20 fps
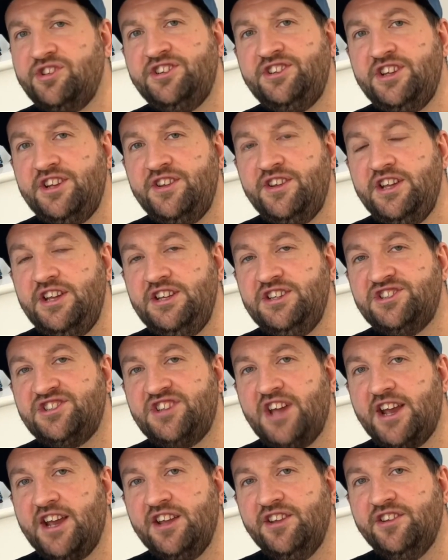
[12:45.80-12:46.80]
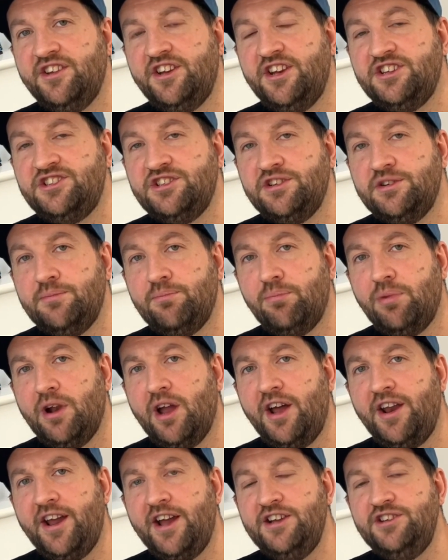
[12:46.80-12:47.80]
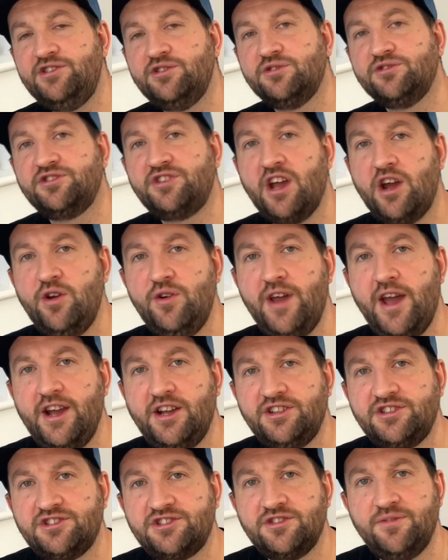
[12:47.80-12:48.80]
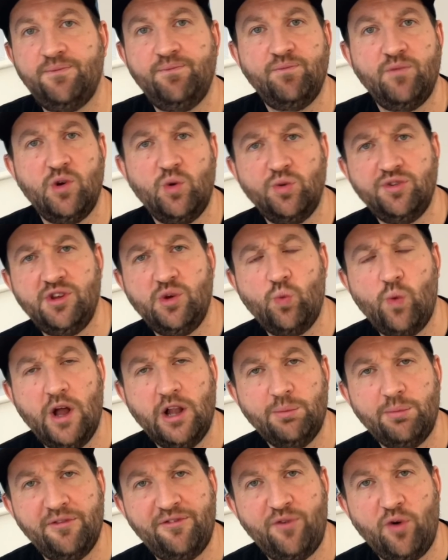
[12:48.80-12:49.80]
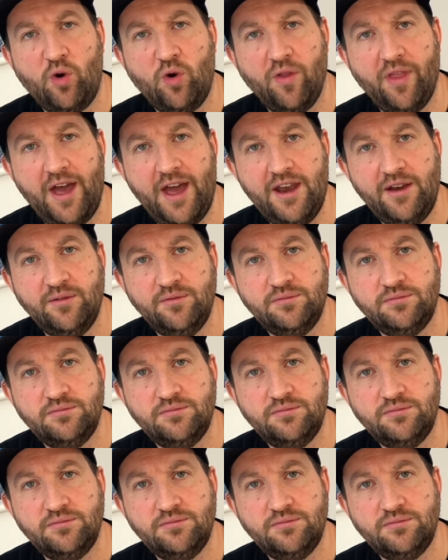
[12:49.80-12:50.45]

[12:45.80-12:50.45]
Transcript: it in the second edition Blood Angels Codex, or was it well before then?